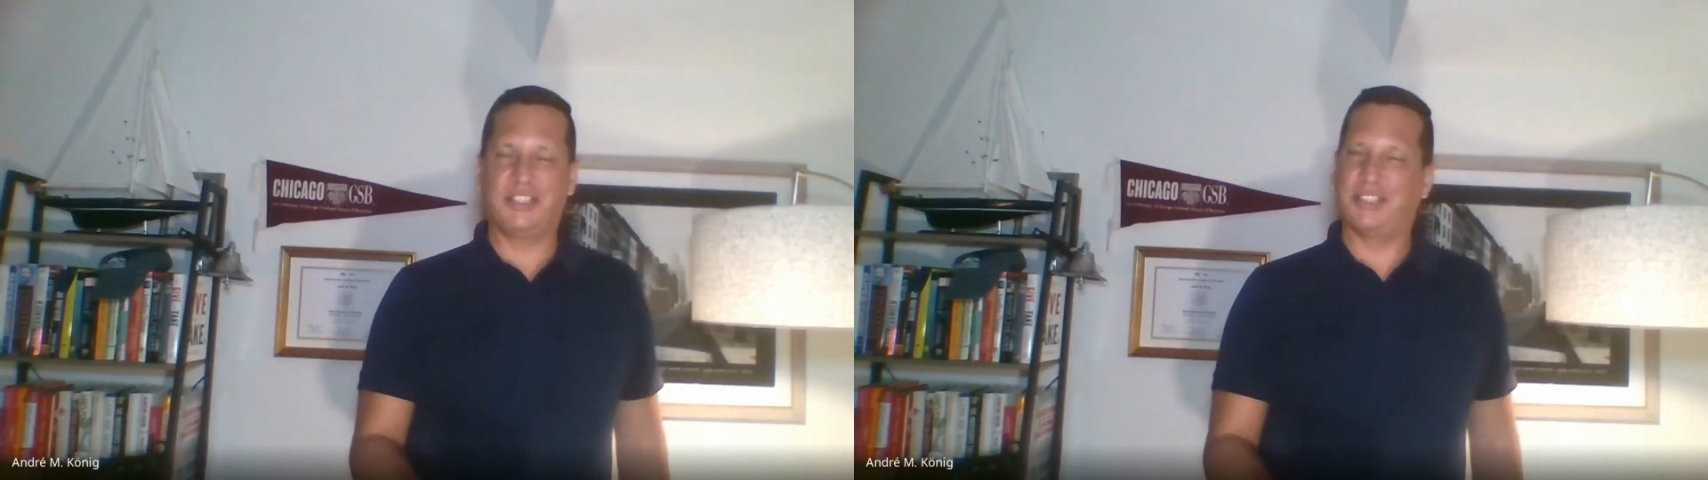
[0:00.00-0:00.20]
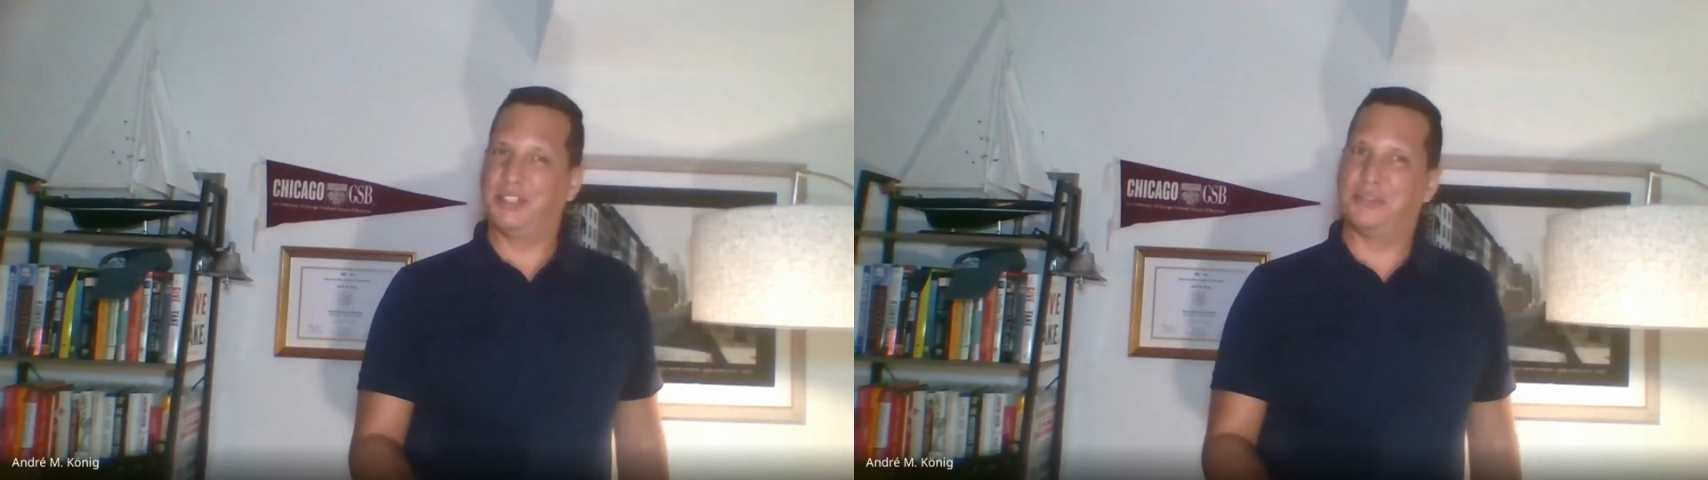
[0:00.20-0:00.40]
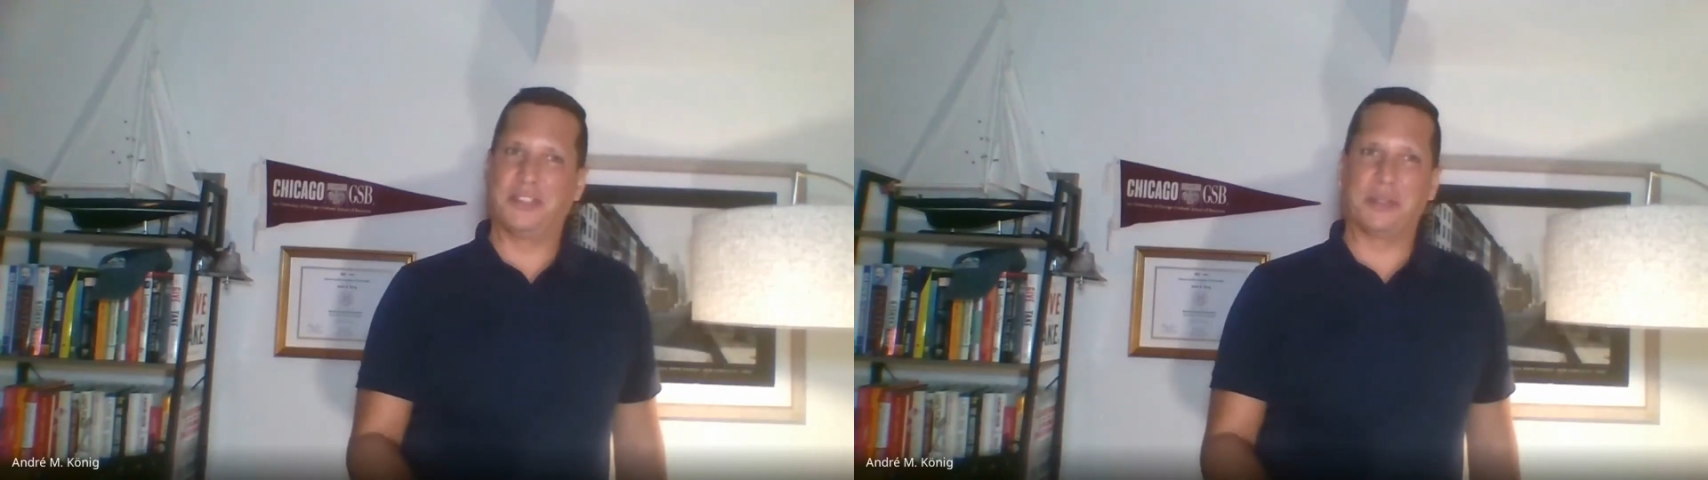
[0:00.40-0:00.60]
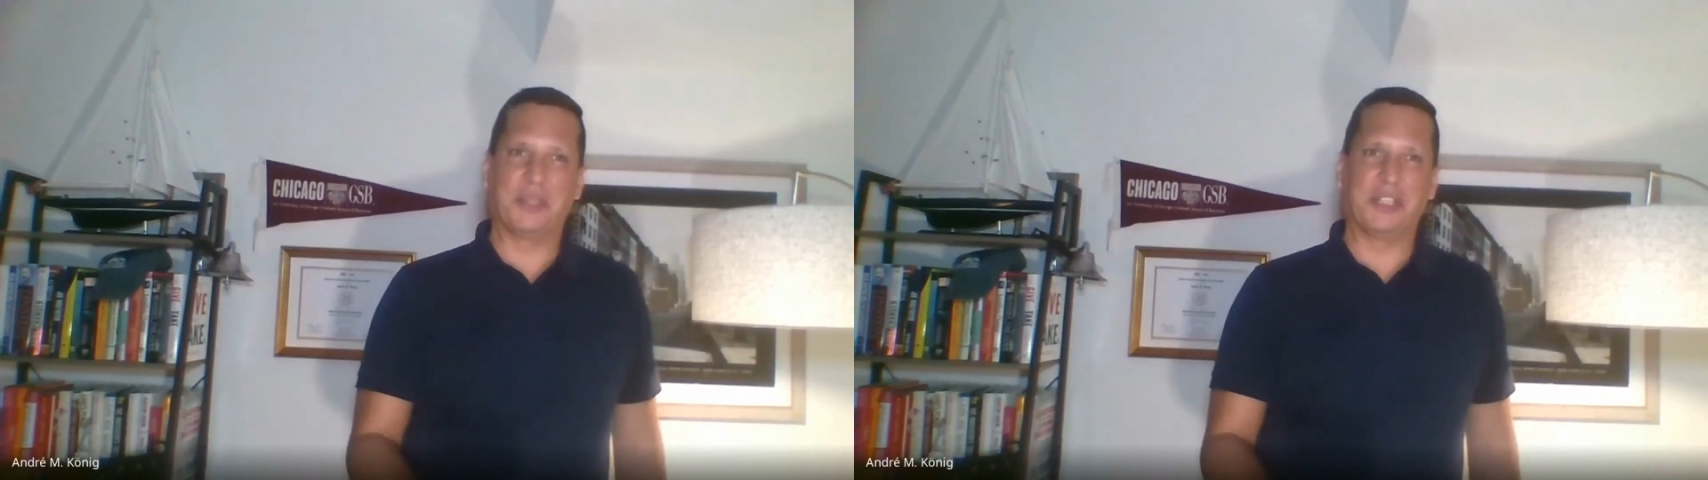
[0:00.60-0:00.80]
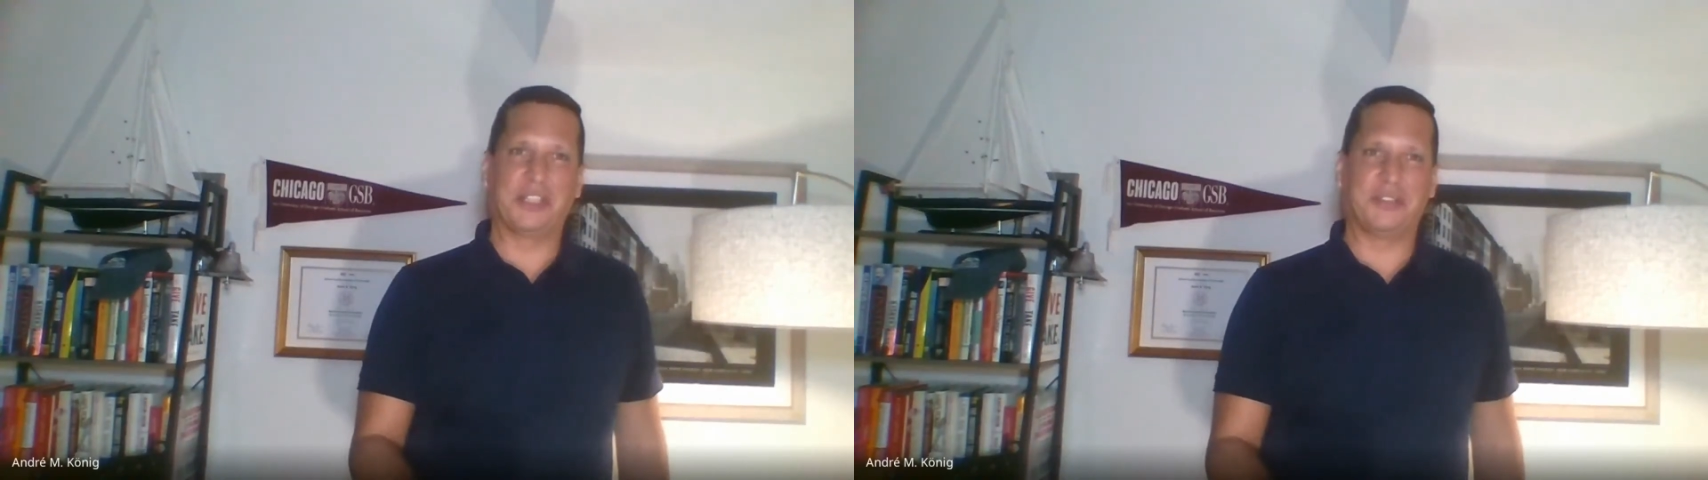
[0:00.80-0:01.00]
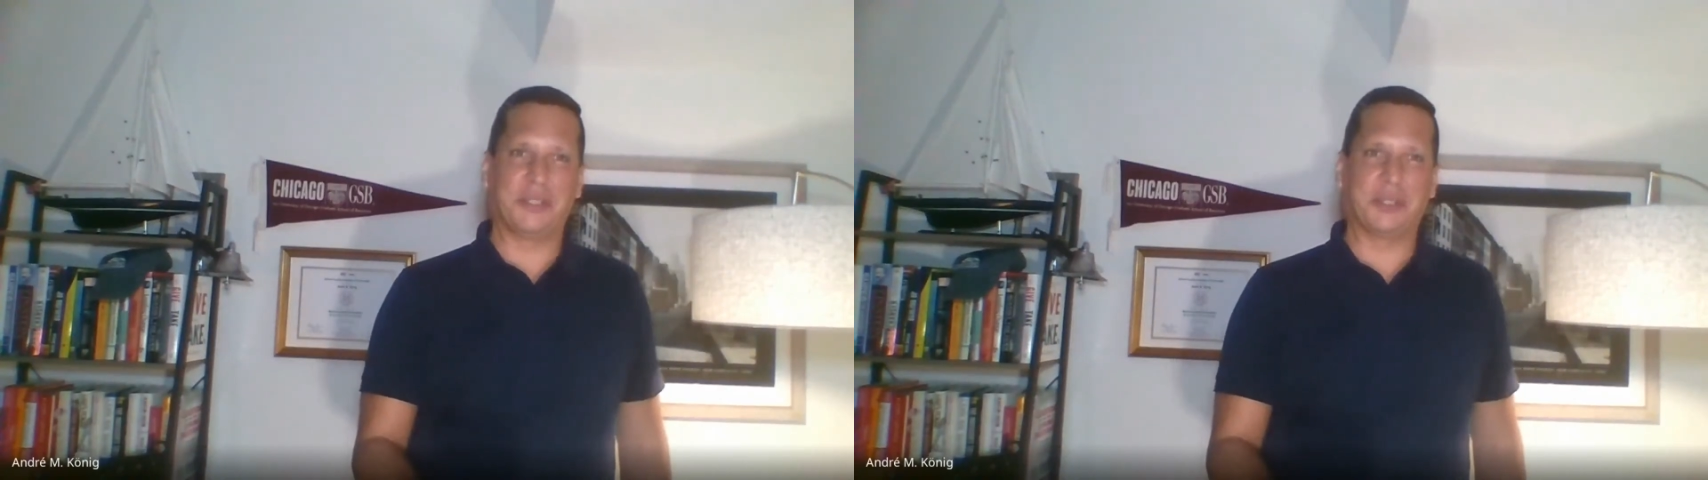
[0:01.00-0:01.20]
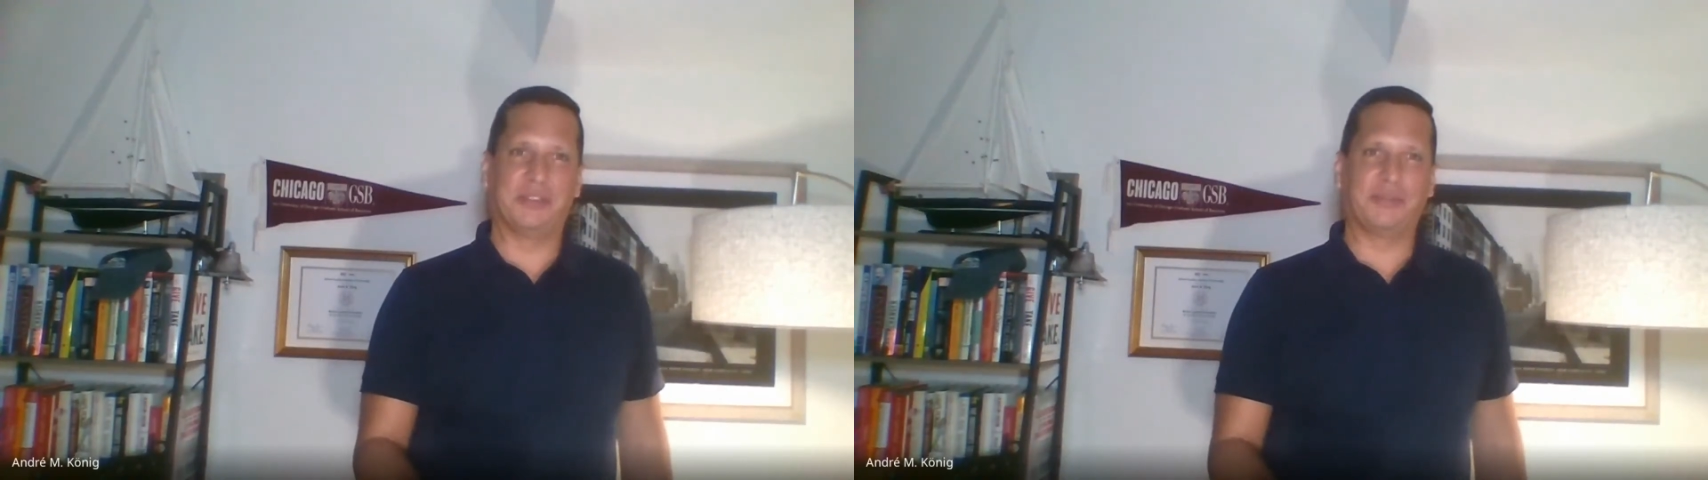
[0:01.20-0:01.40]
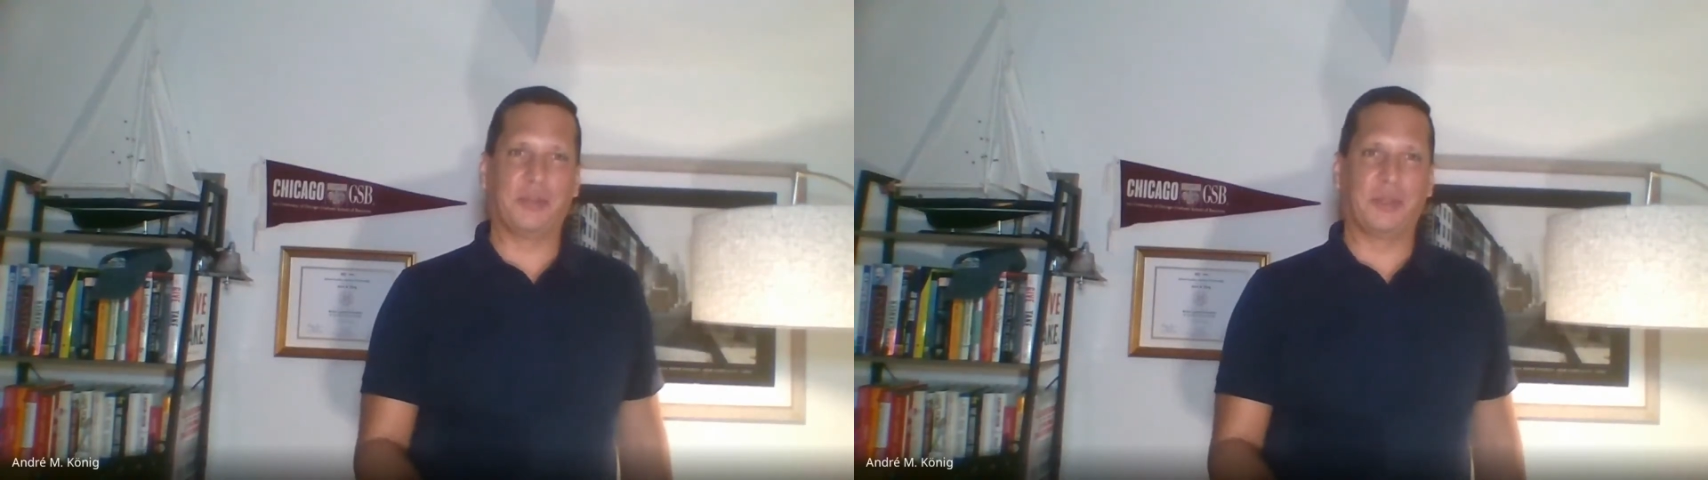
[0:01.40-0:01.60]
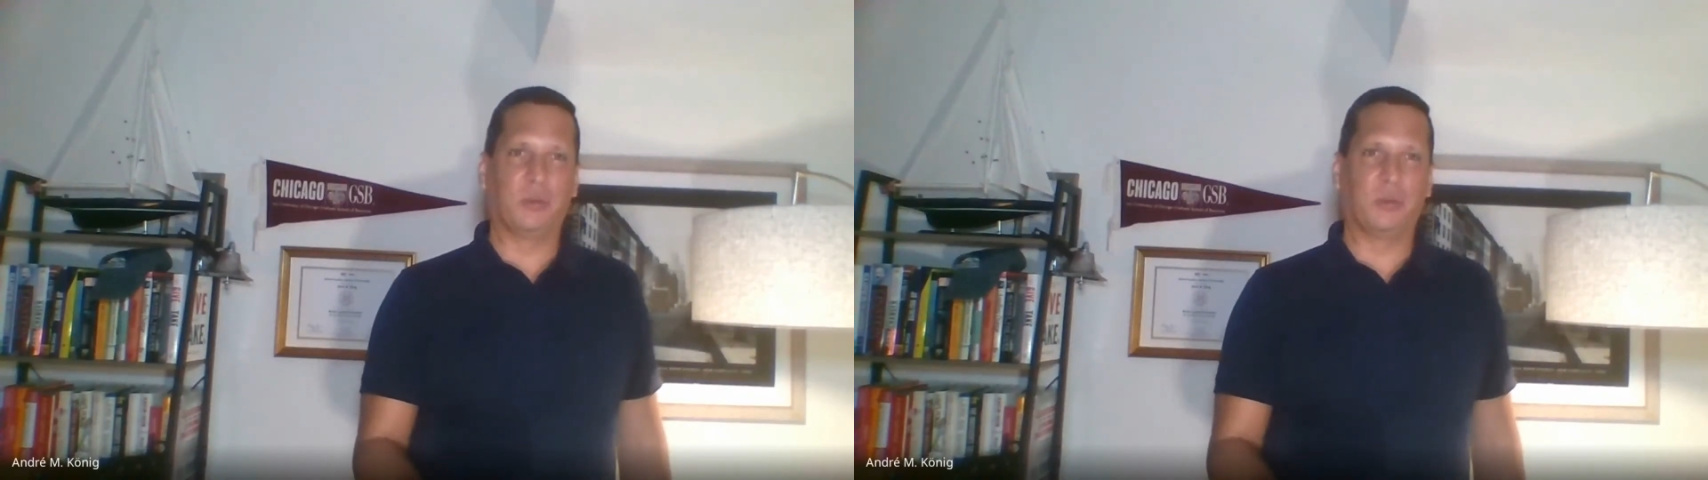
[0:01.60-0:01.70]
and you've had many careers before,